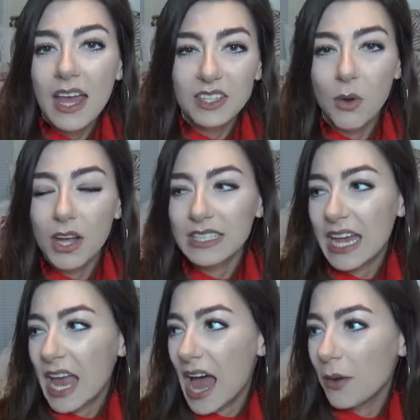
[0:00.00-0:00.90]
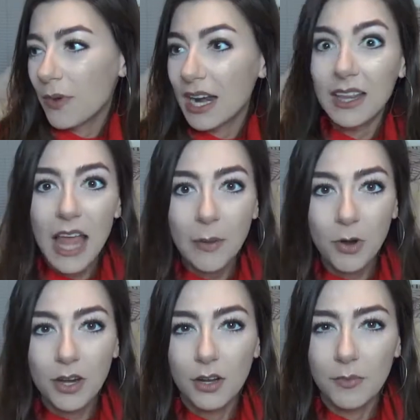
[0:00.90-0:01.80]
so I'll say, I want a
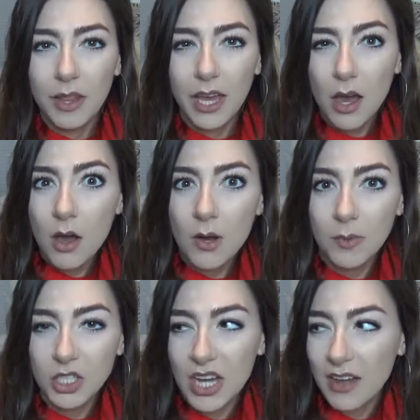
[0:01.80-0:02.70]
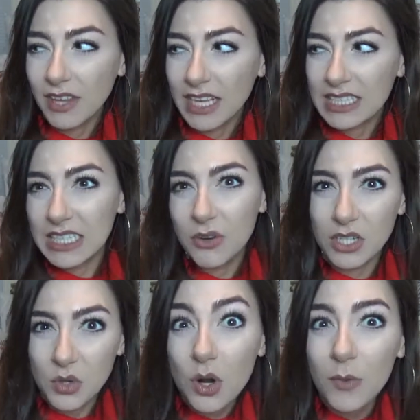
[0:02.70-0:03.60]
library, and he'll be like, oh, and we should have like a
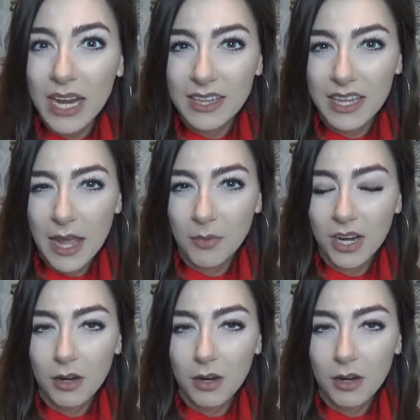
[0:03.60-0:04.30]
secret doorway in the library.